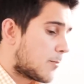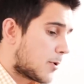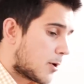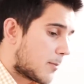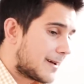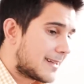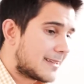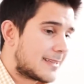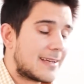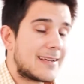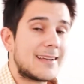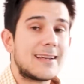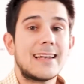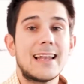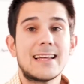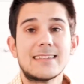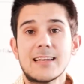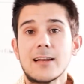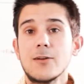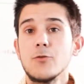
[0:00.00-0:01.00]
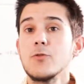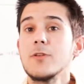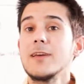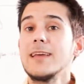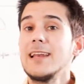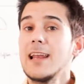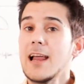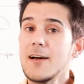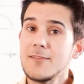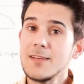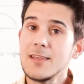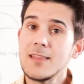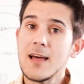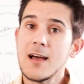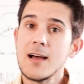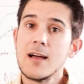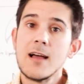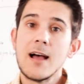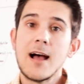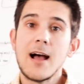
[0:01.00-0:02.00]
and life-threatening problems
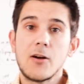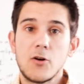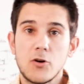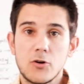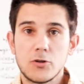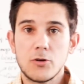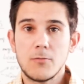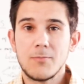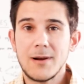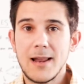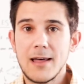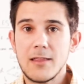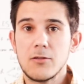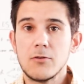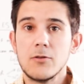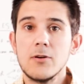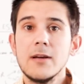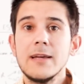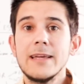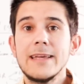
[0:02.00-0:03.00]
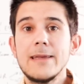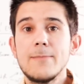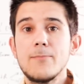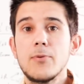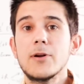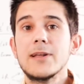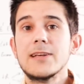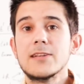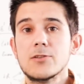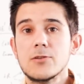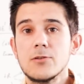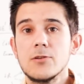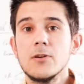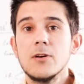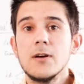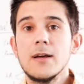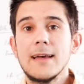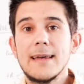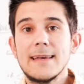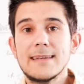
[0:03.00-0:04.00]
in the short term. And that's
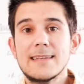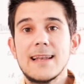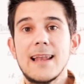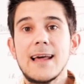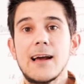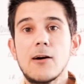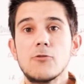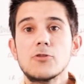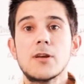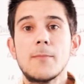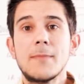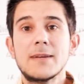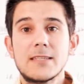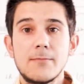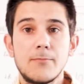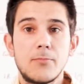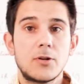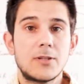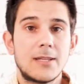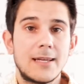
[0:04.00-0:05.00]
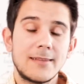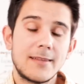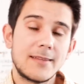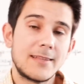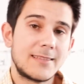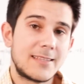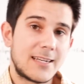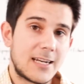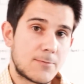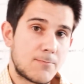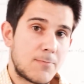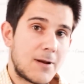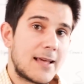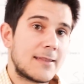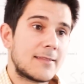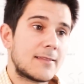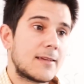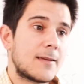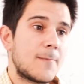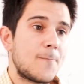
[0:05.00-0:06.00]
why it's the most important cause of
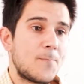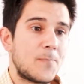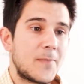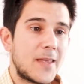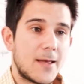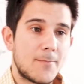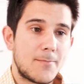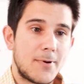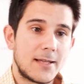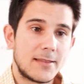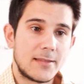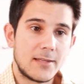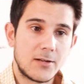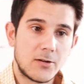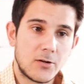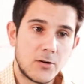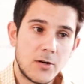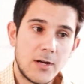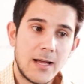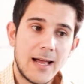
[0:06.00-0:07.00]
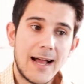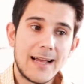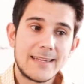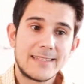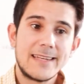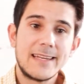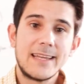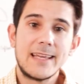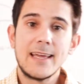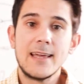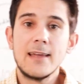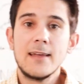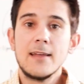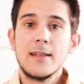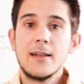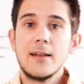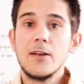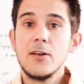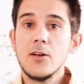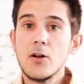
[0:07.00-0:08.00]
liver transplant. So
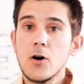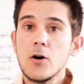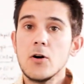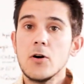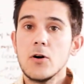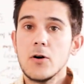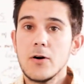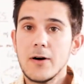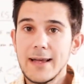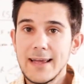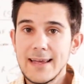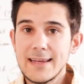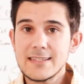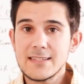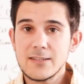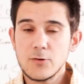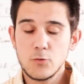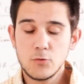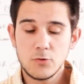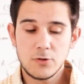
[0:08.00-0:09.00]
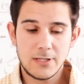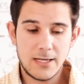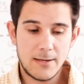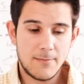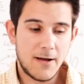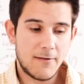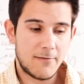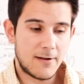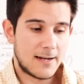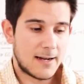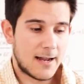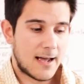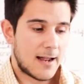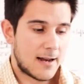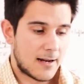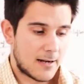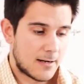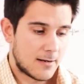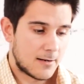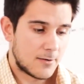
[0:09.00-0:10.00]
now, it's not a trivial
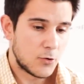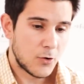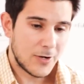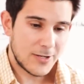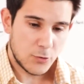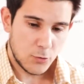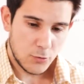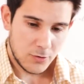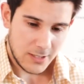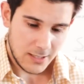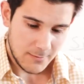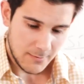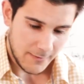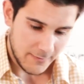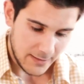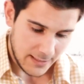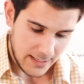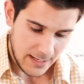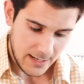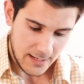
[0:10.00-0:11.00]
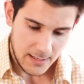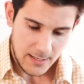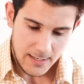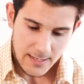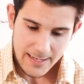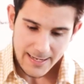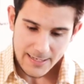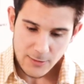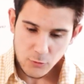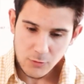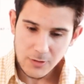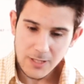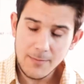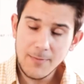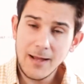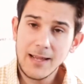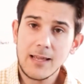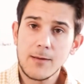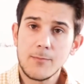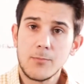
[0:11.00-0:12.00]
matter. It's not a trivial matter. It's a
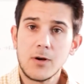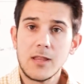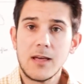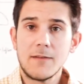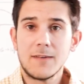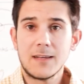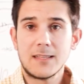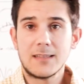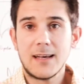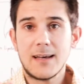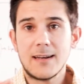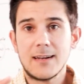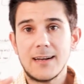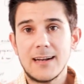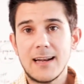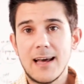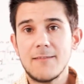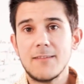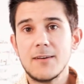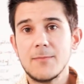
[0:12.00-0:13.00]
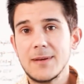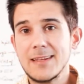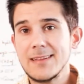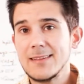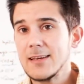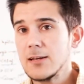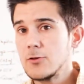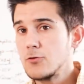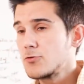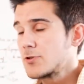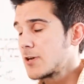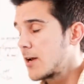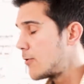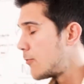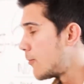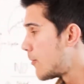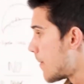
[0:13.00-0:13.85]
matter that can seriously affect your health.